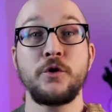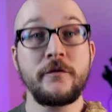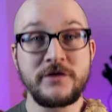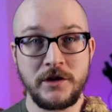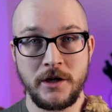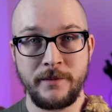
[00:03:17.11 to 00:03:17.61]

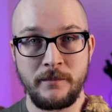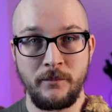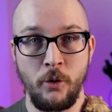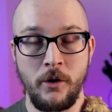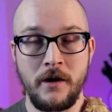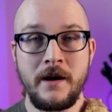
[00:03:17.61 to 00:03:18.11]
moves a little bit
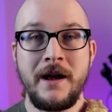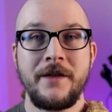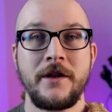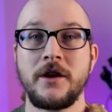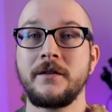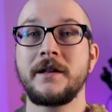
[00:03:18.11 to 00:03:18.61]
more,
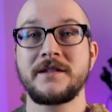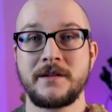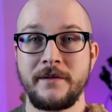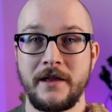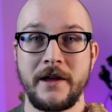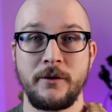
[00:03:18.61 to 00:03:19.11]
then you'd get something